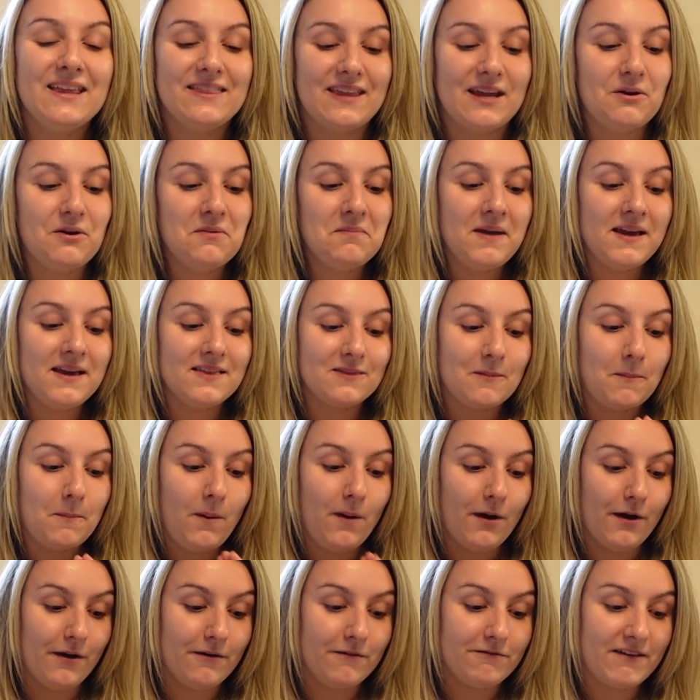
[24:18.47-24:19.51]
They would make the
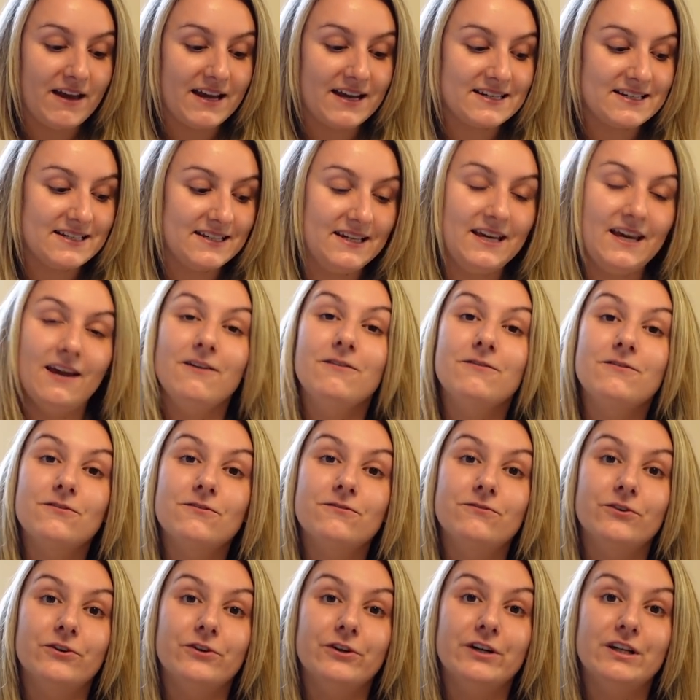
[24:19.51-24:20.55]
perfect gift
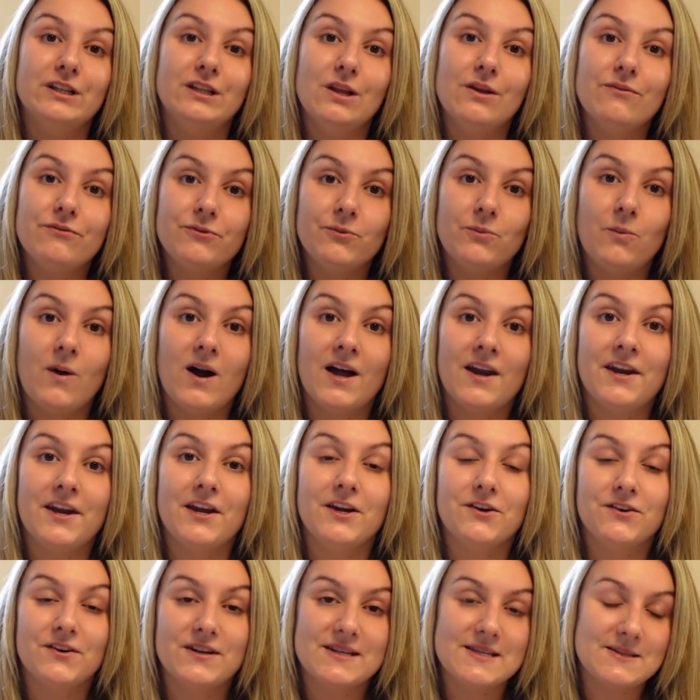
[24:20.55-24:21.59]
for a loved one
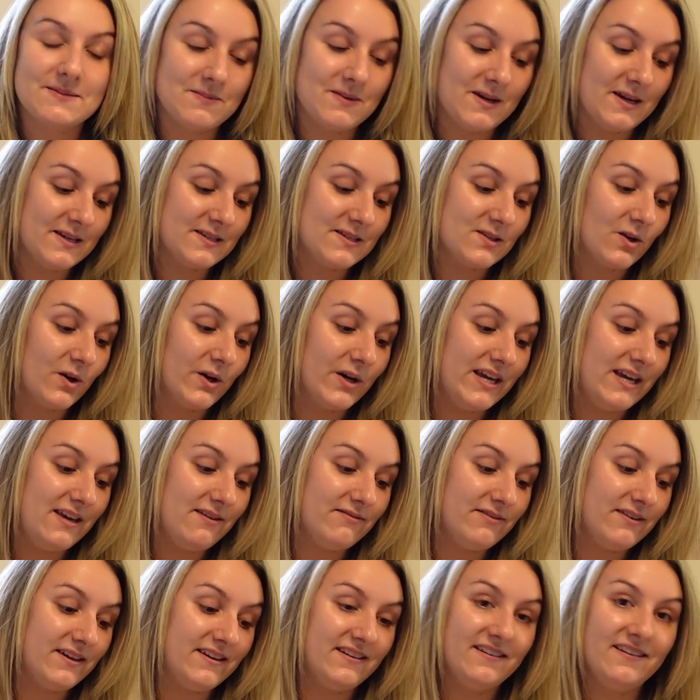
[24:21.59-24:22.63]
at Christmas, or
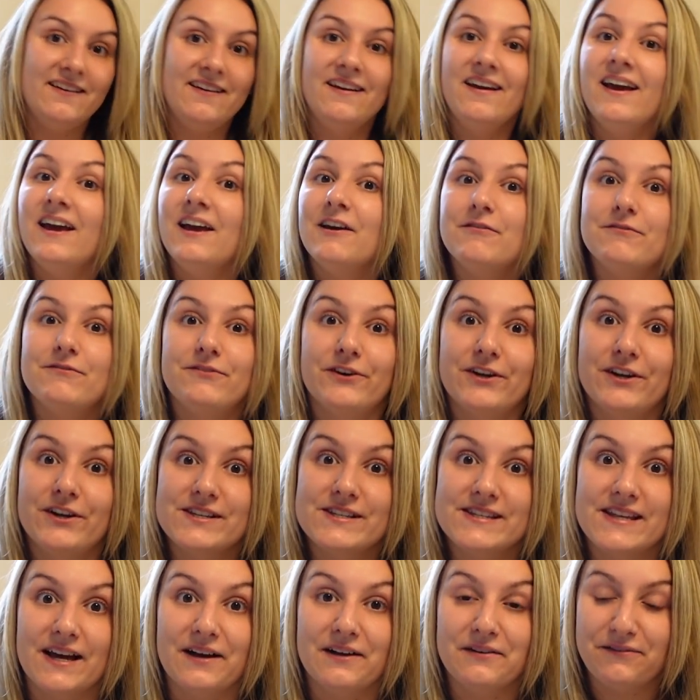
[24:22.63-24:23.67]
even for
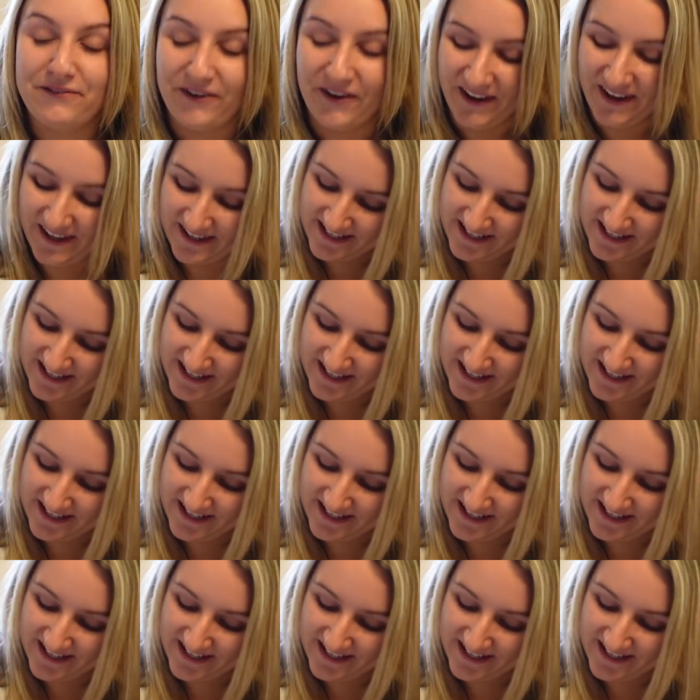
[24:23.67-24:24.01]
yourself.